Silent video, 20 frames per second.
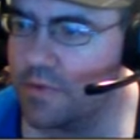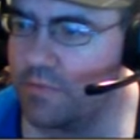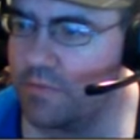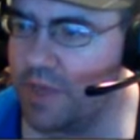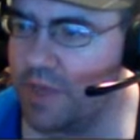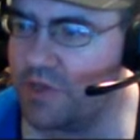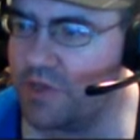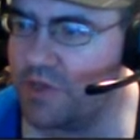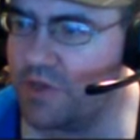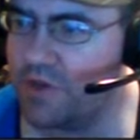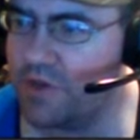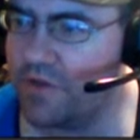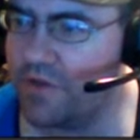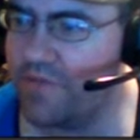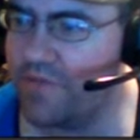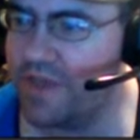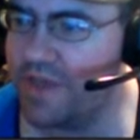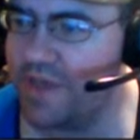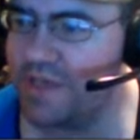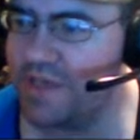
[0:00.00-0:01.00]
Make sure you're
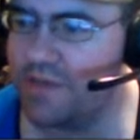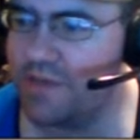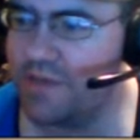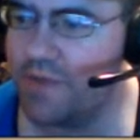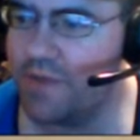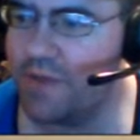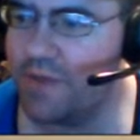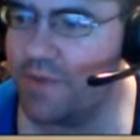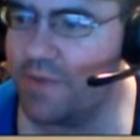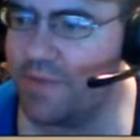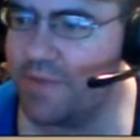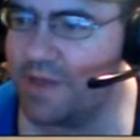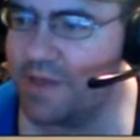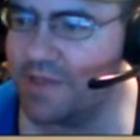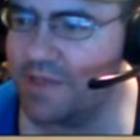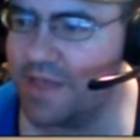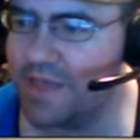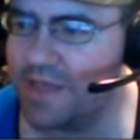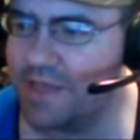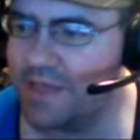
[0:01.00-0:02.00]
facing the right way
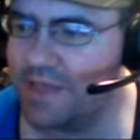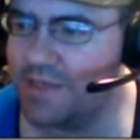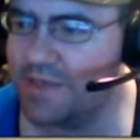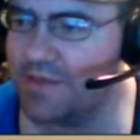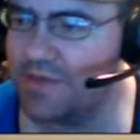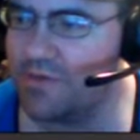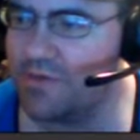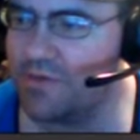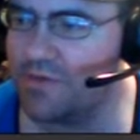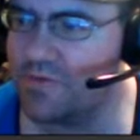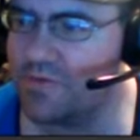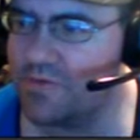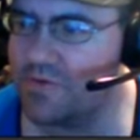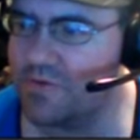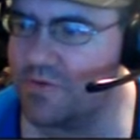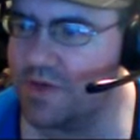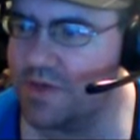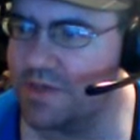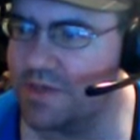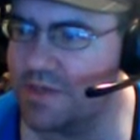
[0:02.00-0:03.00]
because that's the whole
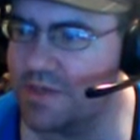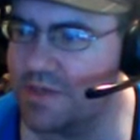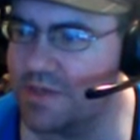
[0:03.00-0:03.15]
crux of